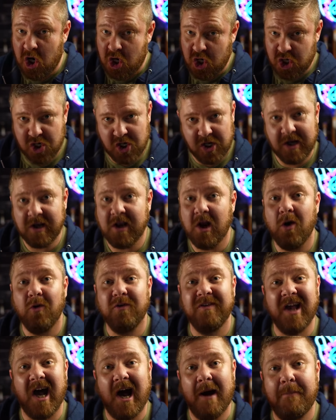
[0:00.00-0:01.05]
she
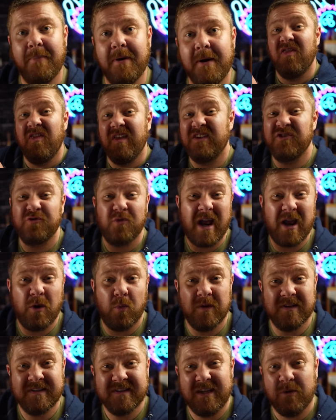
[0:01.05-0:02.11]
goes up. This rye
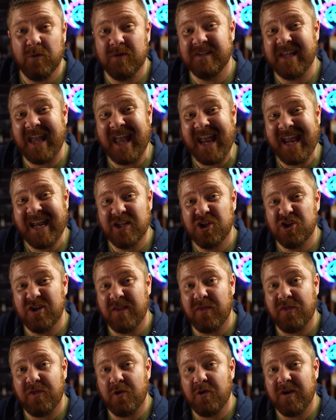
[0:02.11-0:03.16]
whiskey was aged
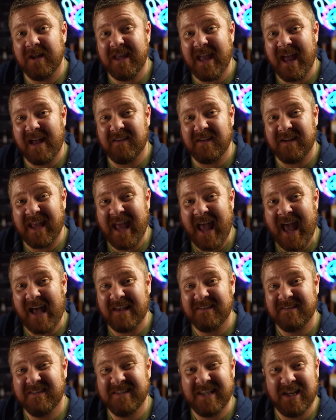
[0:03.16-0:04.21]
in 30-gallon
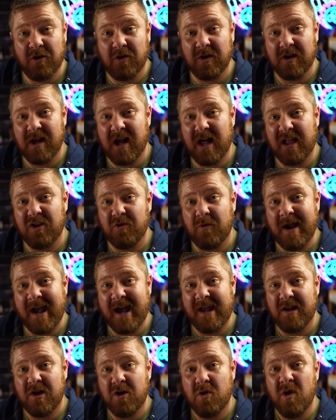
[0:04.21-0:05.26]
casks here in
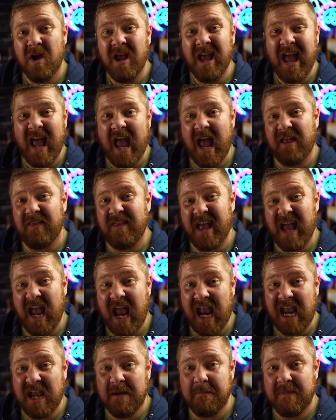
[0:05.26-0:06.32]
Colorado, and the
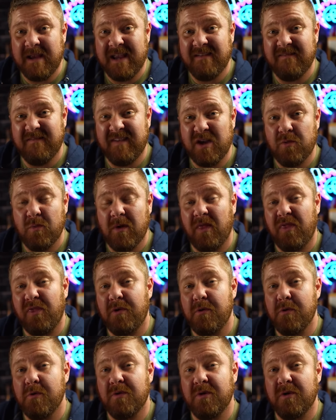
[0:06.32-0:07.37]
ABV went
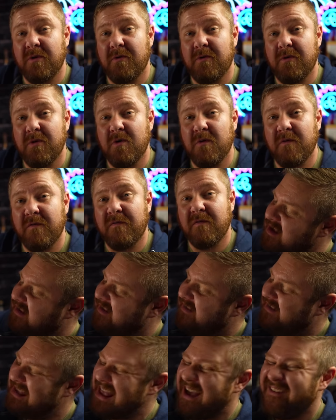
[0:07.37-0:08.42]
through the roof.
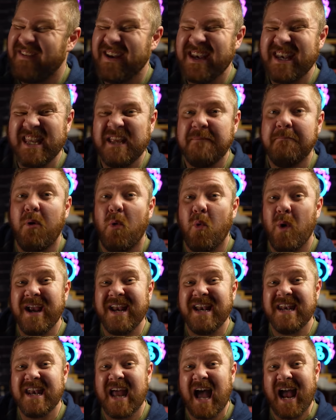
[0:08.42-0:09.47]

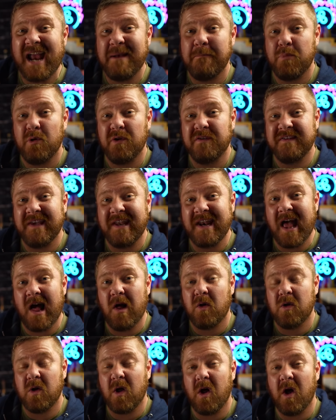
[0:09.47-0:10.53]
70.9%
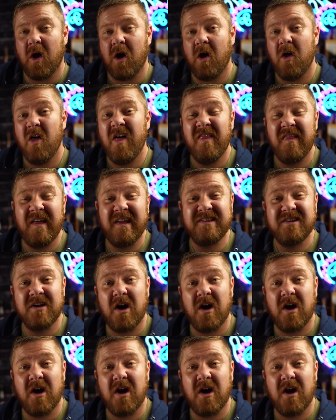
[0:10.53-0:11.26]
alcohol. That's